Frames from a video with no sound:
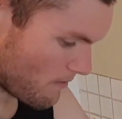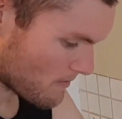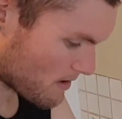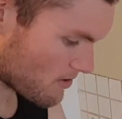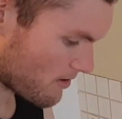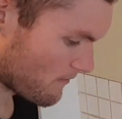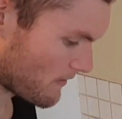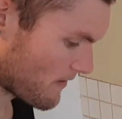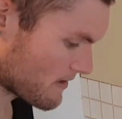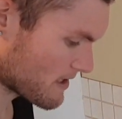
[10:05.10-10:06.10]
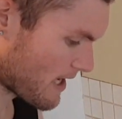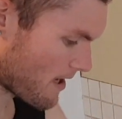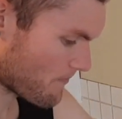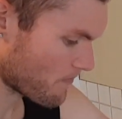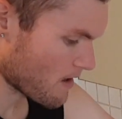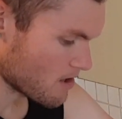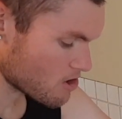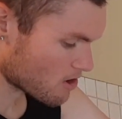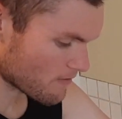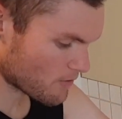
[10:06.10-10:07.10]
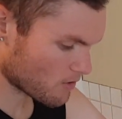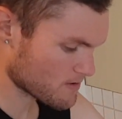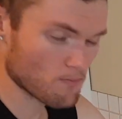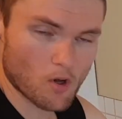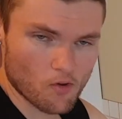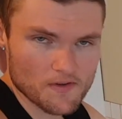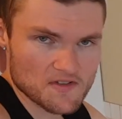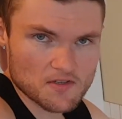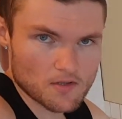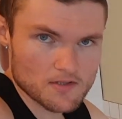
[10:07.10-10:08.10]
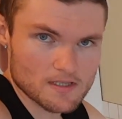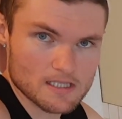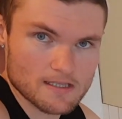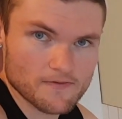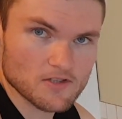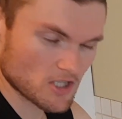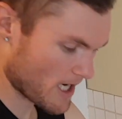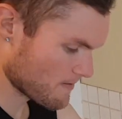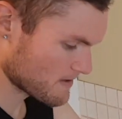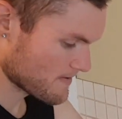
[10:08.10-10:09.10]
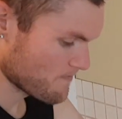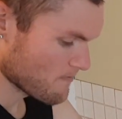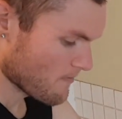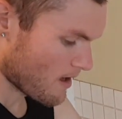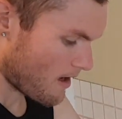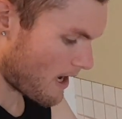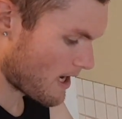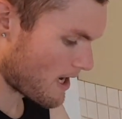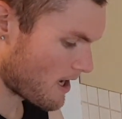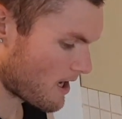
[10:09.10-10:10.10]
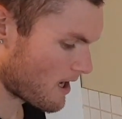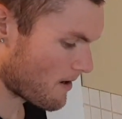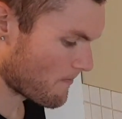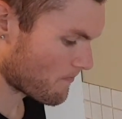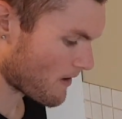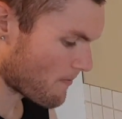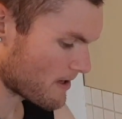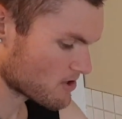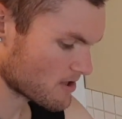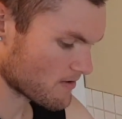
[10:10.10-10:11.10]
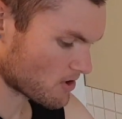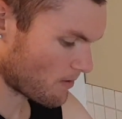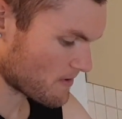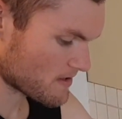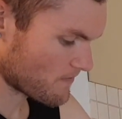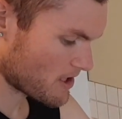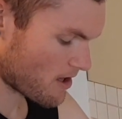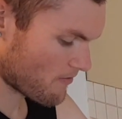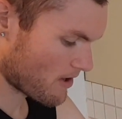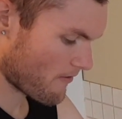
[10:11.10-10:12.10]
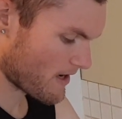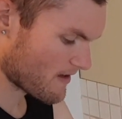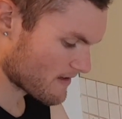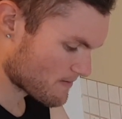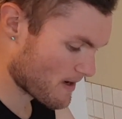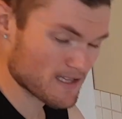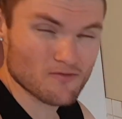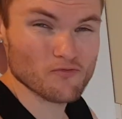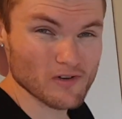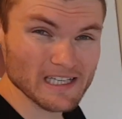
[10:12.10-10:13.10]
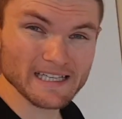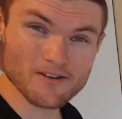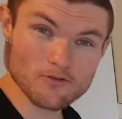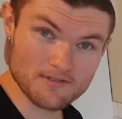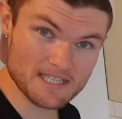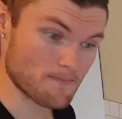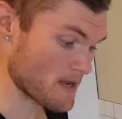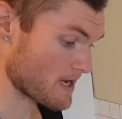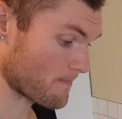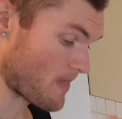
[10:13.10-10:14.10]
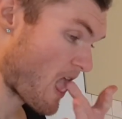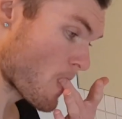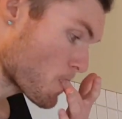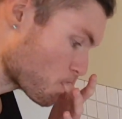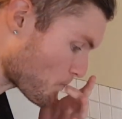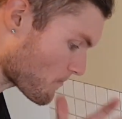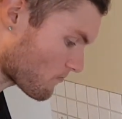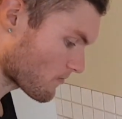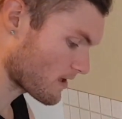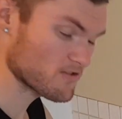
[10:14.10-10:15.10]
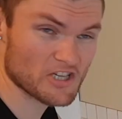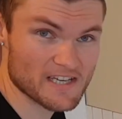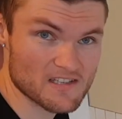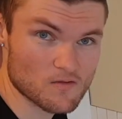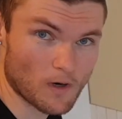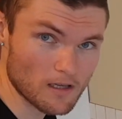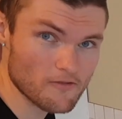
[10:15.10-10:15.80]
Just gonna try and flatten this out. You could of course mold this into all sorts of different shapes. I mentioned at the top of this video that I reckon this makes a really good dipping cheese as well.